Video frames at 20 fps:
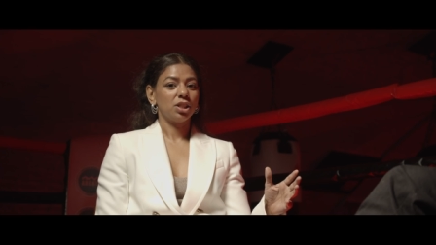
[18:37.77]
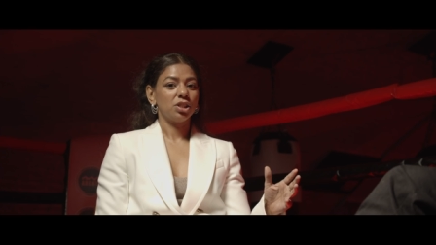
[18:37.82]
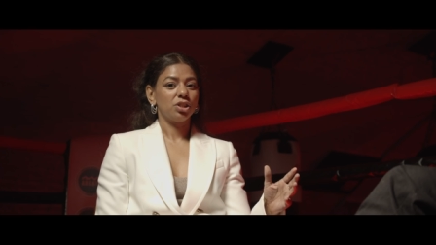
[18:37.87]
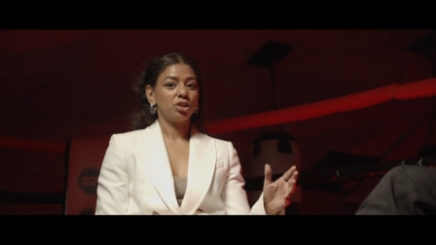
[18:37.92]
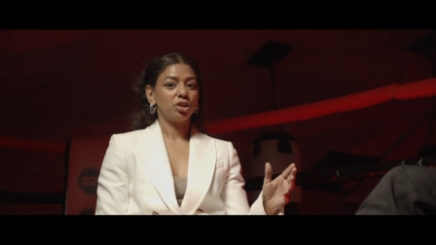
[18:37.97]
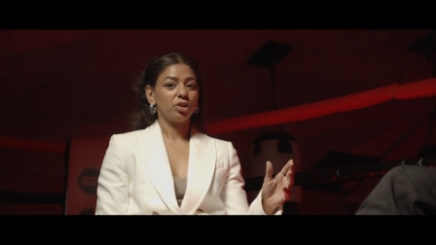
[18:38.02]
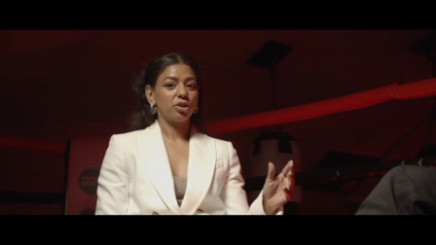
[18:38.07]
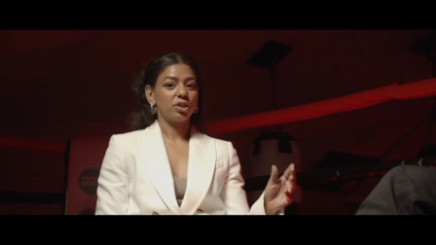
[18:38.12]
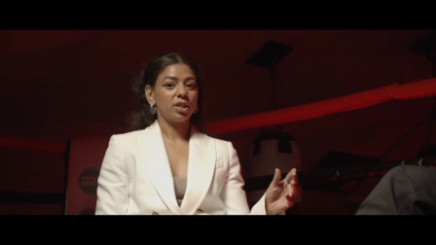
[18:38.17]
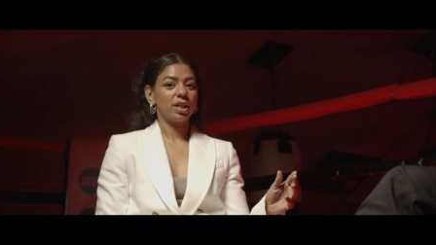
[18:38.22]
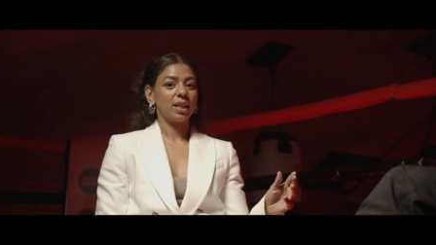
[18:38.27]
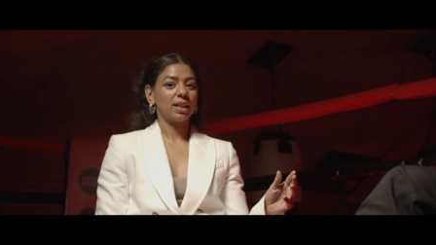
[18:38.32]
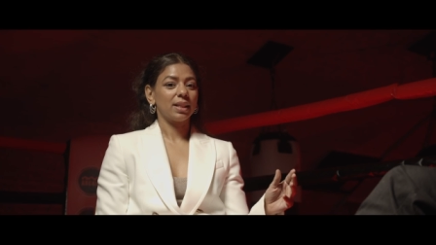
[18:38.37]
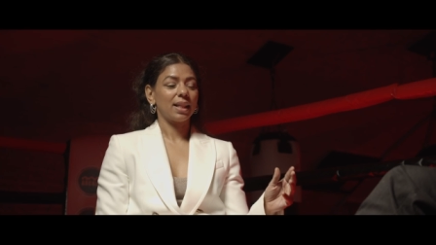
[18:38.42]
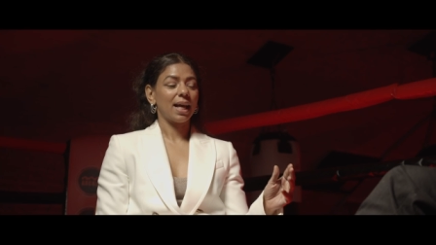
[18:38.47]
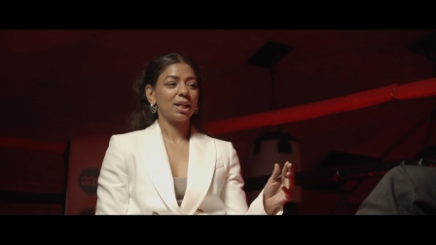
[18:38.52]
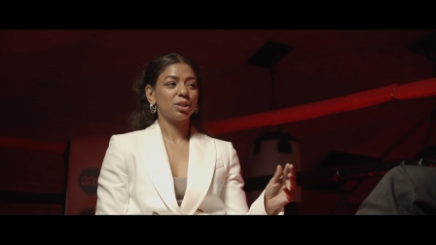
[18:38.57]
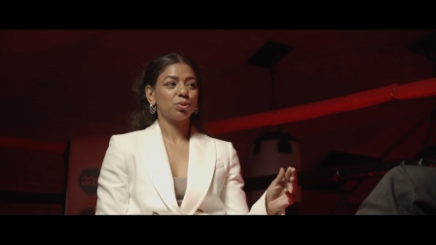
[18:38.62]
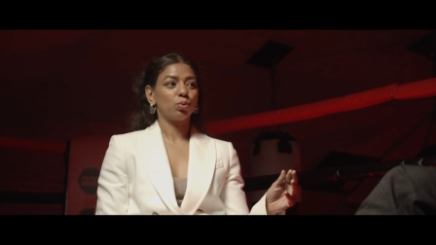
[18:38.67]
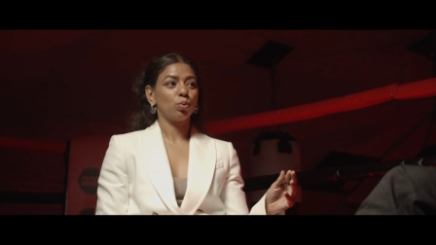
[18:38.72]
Do you think
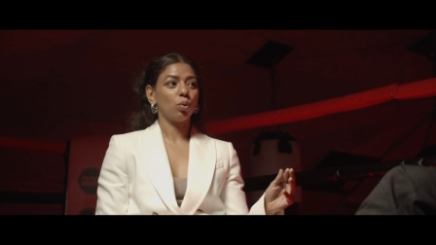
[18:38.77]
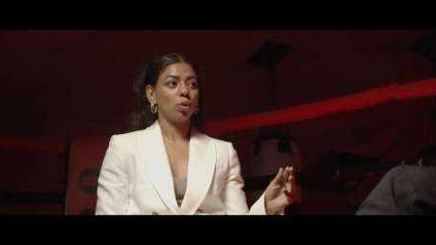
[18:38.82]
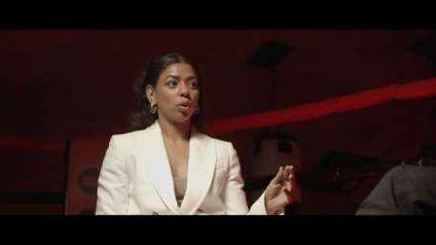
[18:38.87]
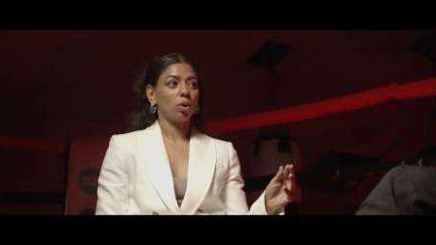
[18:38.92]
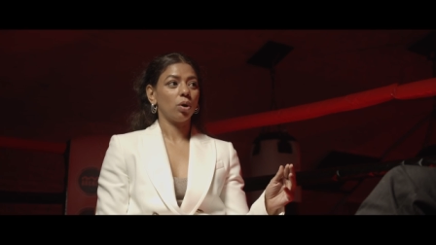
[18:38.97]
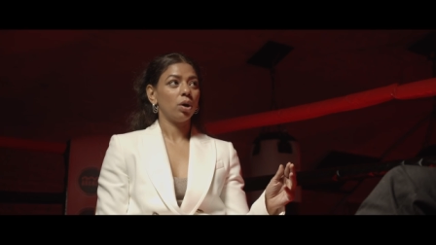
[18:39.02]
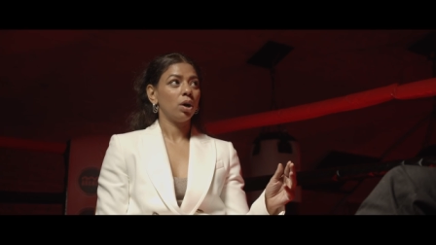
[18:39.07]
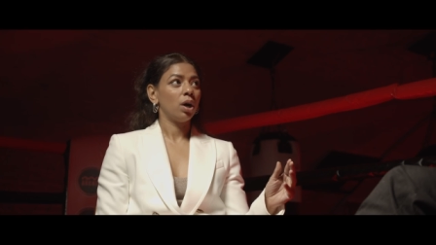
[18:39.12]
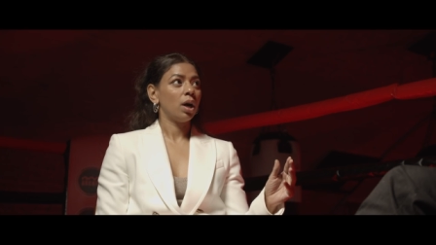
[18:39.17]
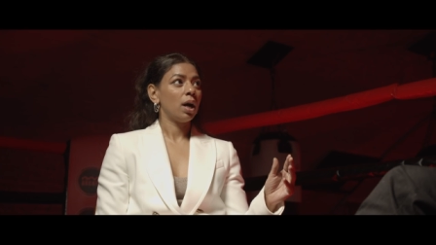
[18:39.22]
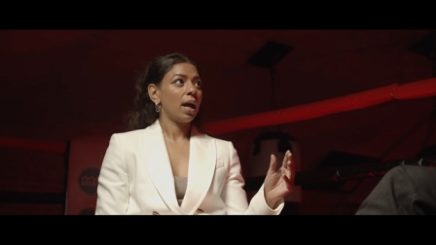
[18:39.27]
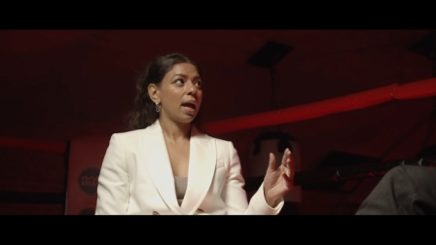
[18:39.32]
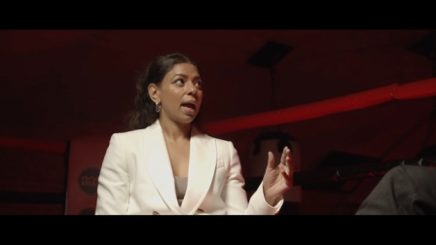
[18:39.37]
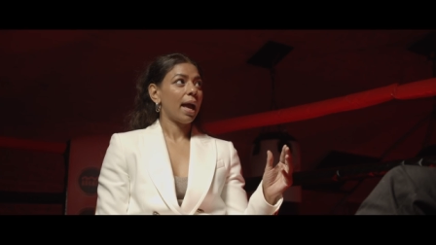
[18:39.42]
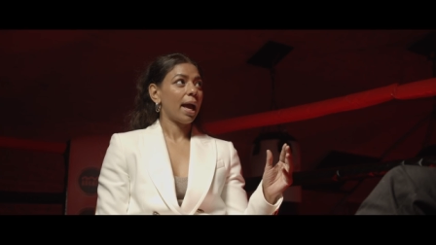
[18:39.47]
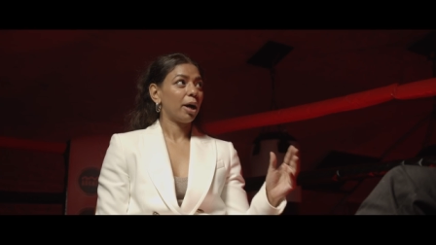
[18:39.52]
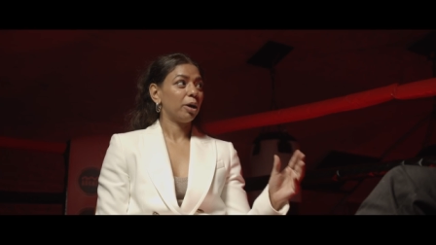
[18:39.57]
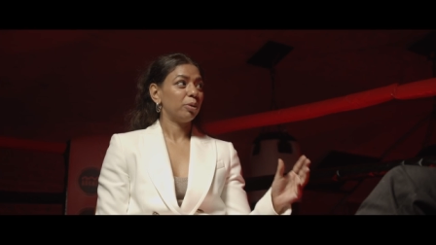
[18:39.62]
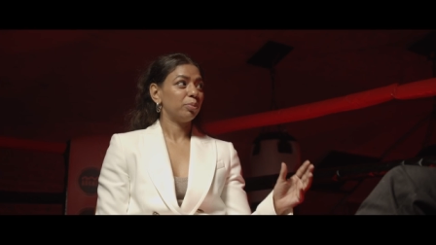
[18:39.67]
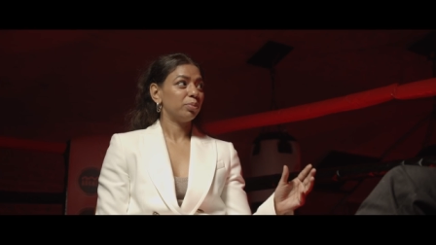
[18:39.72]
that's what
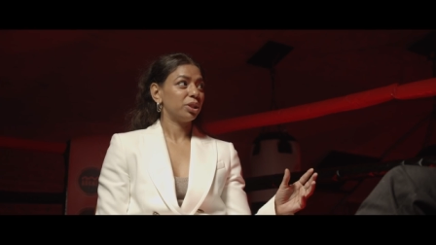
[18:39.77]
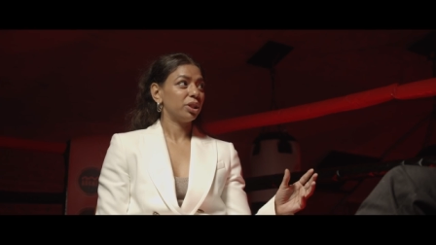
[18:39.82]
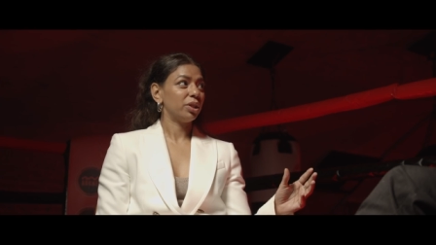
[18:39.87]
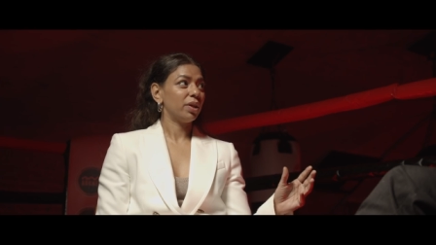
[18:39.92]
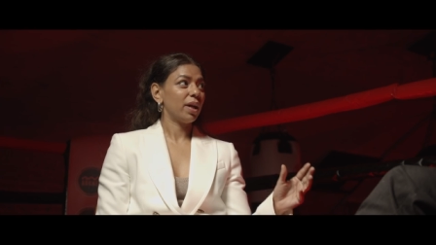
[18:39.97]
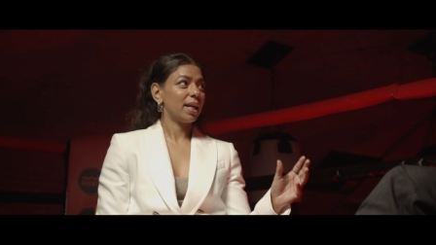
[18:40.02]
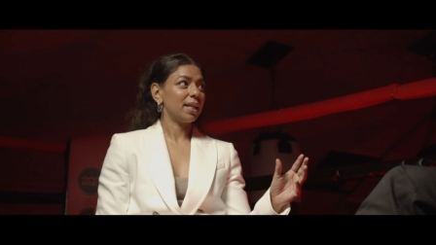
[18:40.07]
helped you,